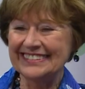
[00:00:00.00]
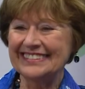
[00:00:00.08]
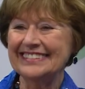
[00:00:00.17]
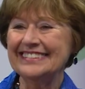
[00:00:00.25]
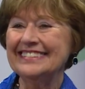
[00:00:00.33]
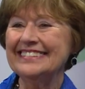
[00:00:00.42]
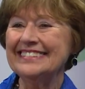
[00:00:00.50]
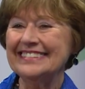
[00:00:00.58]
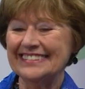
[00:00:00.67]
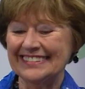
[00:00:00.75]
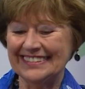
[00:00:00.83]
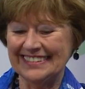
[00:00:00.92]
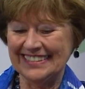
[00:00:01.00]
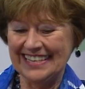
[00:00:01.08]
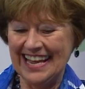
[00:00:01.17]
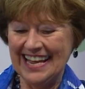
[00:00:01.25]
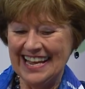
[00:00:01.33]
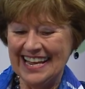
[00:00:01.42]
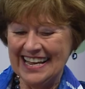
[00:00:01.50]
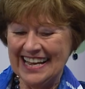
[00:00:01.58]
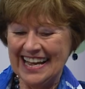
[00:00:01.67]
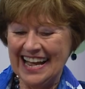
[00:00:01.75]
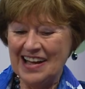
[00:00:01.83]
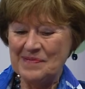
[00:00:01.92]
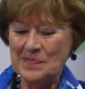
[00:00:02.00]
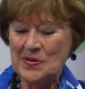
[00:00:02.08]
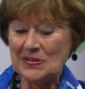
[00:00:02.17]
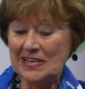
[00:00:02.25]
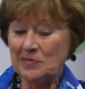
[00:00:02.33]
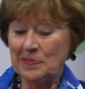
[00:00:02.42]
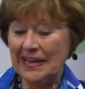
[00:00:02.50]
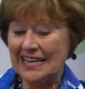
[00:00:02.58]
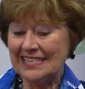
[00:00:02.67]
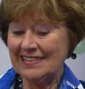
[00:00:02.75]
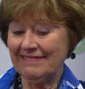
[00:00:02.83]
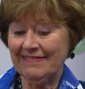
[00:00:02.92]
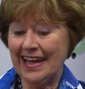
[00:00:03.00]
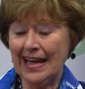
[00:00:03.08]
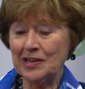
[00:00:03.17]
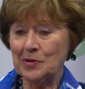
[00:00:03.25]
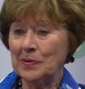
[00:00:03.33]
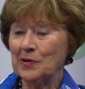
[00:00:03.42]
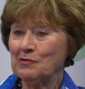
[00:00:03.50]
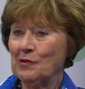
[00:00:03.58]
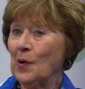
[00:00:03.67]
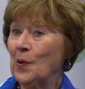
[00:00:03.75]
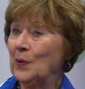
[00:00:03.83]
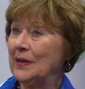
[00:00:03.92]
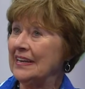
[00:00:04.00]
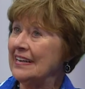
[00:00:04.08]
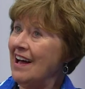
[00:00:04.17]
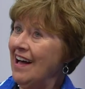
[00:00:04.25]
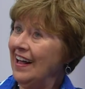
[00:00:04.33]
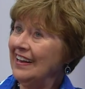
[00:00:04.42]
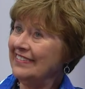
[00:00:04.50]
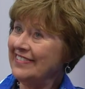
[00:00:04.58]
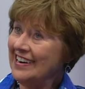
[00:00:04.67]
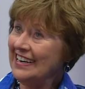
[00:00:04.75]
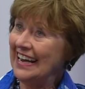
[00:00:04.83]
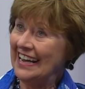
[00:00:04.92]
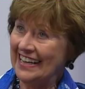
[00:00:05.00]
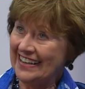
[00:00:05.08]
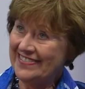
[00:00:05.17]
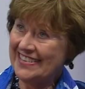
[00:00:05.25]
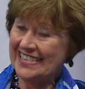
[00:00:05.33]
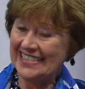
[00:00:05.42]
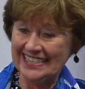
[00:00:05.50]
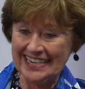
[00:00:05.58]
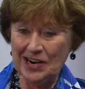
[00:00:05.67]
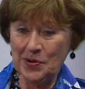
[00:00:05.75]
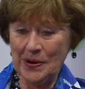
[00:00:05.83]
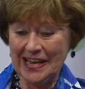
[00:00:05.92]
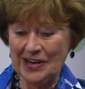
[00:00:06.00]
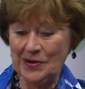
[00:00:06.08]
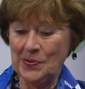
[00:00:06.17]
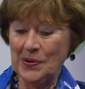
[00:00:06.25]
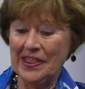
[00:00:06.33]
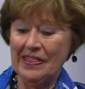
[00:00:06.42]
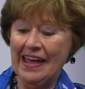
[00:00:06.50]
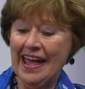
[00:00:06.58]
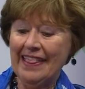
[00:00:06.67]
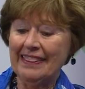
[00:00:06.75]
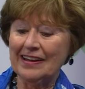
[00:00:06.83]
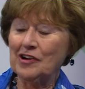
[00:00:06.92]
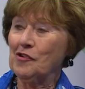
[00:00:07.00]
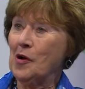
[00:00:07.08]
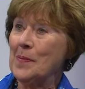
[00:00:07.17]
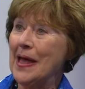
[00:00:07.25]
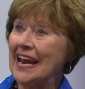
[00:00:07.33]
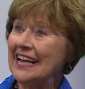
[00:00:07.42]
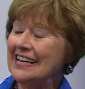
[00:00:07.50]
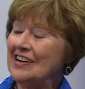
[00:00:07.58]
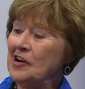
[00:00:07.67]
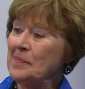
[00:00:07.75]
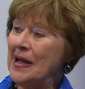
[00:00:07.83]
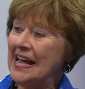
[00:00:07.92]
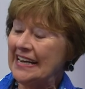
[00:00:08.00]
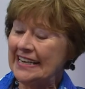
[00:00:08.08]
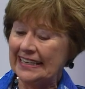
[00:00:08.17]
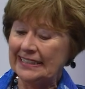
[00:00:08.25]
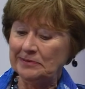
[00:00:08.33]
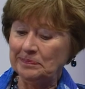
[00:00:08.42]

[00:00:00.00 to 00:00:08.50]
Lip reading: Mm-hmm. Okay. Music plays a valuable role in all of our lives. And here we go with the chromatic harmonica.